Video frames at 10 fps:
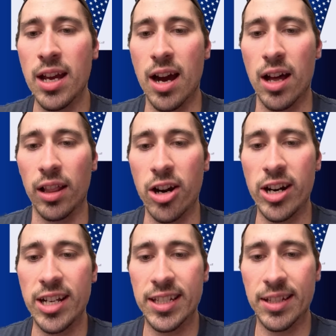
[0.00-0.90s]

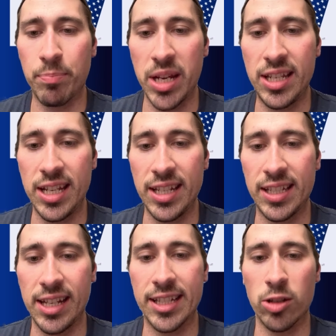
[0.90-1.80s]
Laris
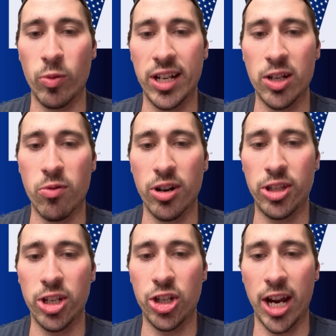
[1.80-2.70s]
BTC says, when is it worth
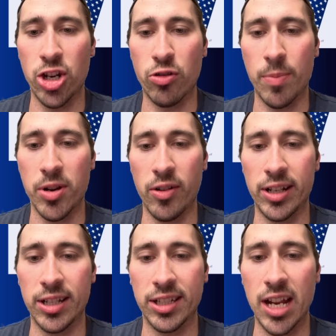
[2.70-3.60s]
to change crypto
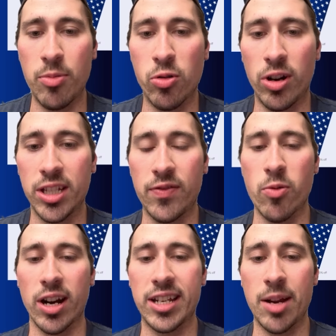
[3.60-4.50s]
into stablecoins if you
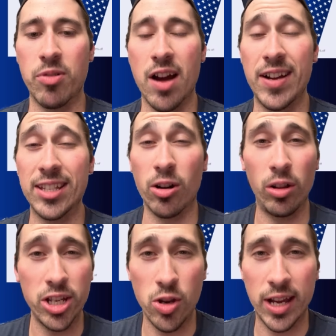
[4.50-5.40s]
want to take profits?
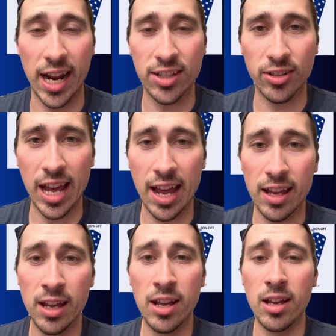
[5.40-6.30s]
Only you can answer
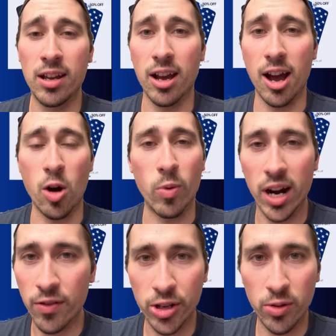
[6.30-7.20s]
that.
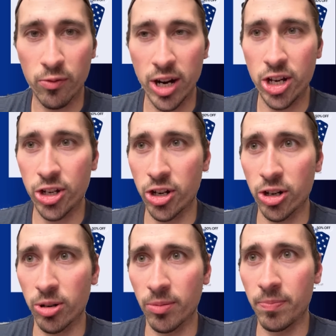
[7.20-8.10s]
Whenever you've reached
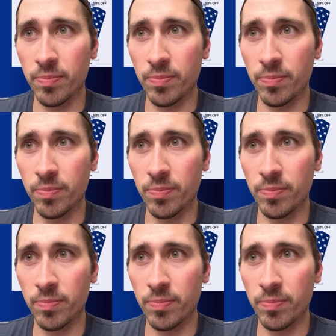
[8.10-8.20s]
your